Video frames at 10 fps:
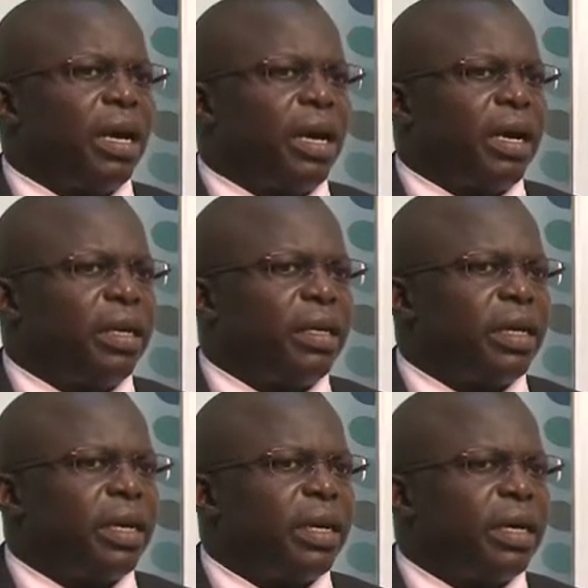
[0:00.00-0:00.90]
and
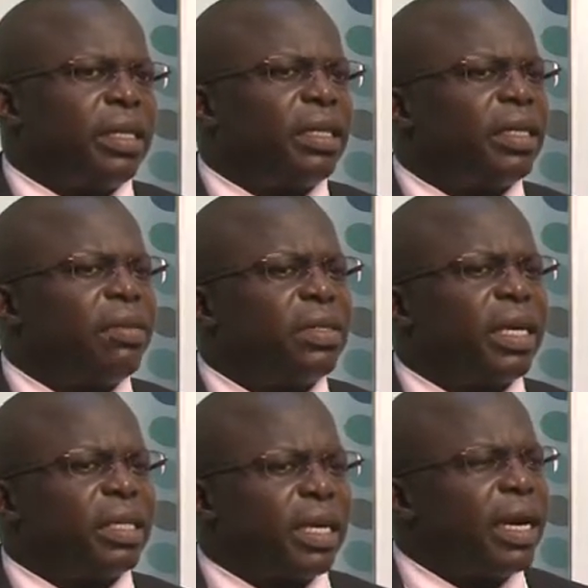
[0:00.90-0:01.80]
it gives
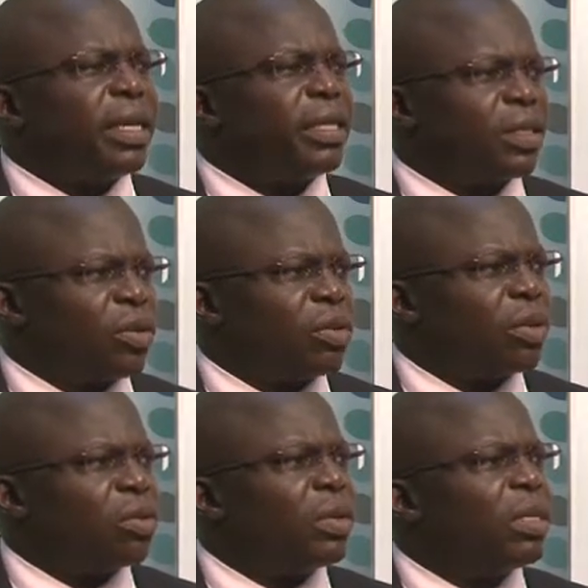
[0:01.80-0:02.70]
that guidance on
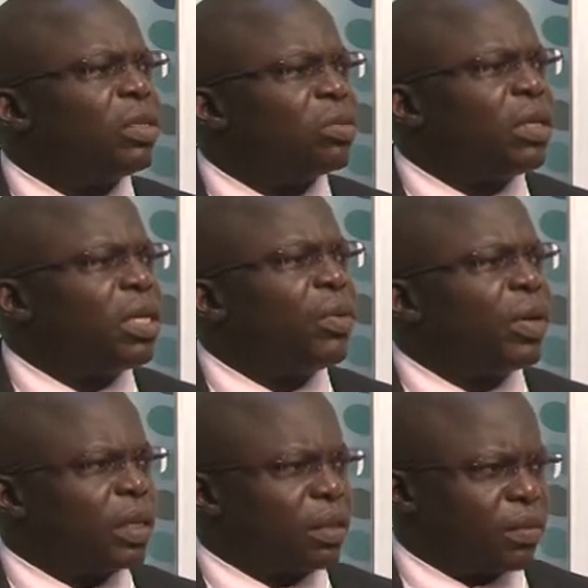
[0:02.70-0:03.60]
what we need to be doing,